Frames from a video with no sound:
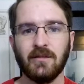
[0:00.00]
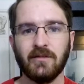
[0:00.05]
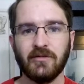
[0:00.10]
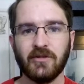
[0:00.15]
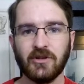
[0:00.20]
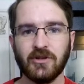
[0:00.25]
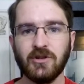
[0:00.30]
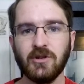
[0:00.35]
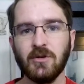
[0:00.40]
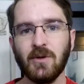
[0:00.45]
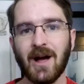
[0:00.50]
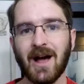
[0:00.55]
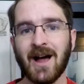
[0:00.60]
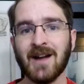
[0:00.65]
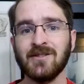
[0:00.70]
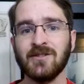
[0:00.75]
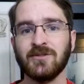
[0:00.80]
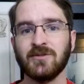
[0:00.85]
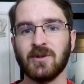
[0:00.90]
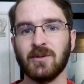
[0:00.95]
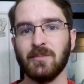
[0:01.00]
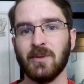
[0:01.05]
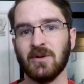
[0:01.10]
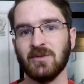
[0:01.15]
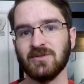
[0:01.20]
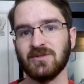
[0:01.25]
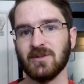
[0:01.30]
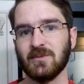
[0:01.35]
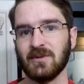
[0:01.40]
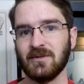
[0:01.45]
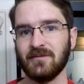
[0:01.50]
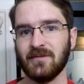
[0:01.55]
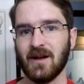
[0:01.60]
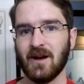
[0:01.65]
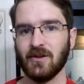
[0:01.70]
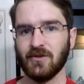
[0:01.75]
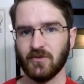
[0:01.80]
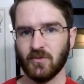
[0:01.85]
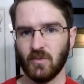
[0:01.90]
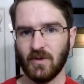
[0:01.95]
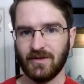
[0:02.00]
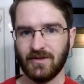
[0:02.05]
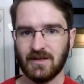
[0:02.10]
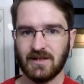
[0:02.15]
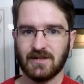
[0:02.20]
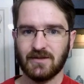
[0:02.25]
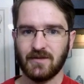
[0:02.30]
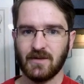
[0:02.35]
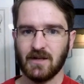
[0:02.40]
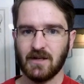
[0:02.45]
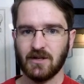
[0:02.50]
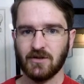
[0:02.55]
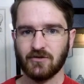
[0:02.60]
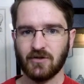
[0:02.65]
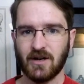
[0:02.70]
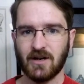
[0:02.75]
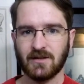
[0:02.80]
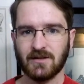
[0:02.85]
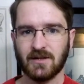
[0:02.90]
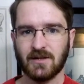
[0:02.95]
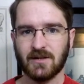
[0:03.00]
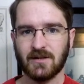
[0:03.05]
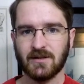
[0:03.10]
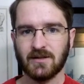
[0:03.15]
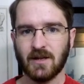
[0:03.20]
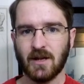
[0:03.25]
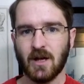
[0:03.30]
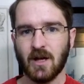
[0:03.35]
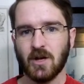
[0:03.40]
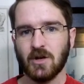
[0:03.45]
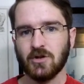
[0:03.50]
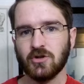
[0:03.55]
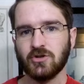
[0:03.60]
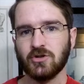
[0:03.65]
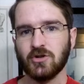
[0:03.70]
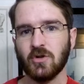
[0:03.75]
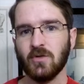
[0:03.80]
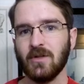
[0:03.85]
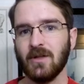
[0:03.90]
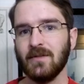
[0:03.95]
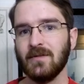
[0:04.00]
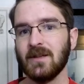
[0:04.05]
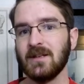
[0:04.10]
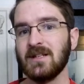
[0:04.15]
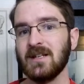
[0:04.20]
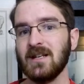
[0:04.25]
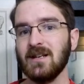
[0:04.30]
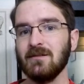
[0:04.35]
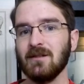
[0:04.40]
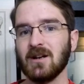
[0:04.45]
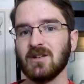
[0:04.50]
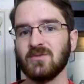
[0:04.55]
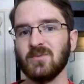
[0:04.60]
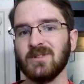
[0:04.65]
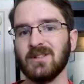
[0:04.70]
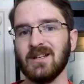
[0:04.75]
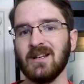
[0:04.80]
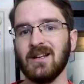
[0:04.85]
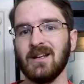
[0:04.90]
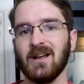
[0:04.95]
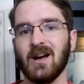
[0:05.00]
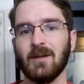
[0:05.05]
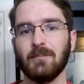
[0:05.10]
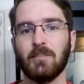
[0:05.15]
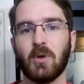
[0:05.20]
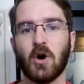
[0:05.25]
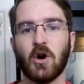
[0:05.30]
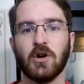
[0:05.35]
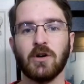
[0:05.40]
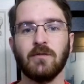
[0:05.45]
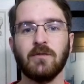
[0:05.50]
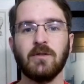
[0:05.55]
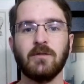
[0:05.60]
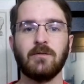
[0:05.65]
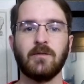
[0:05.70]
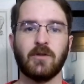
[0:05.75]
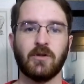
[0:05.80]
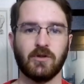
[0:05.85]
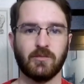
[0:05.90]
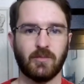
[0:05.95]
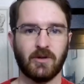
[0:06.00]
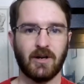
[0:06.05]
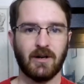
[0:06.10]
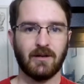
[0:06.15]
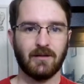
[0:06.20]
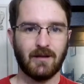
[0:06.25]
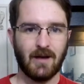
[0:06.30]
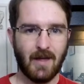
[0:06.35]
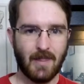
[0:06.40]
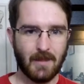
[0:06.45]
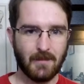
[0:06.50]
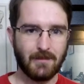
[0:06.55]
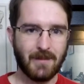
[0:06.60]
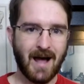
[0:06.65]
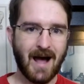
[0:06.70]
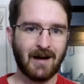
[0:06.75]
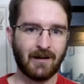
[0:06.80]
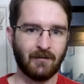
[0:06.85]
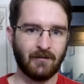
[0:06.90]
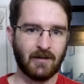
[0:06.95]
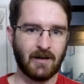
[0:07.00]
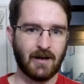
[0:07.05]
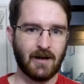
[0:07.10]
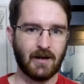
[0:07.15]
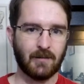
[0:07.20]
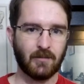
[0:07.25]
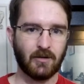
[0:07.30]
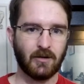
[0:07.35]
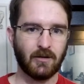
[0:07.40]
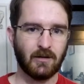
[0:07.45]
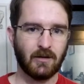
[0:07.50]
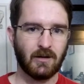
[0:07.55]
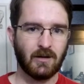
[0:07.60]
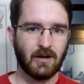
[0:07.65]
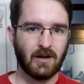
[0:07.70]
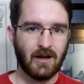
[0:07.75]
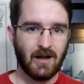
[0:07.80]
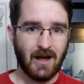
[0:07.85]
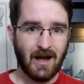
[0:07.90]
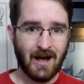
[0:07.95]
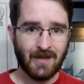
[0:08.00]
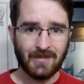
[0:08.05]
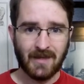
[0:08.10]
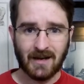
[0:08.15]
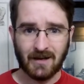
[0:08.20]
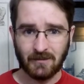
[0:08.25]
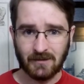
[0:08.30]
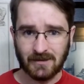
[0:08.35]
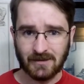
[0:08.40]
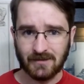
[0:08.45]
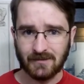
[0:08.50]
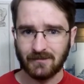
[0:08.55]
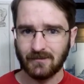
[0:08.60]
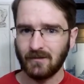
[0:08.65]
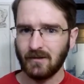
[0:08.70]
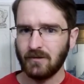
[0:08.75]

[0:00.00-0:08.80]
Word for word: The new hadrosaur bones that were found with these feeding traces show that the T-rex was eating on part of the vertebra and the back of the animal, and that it was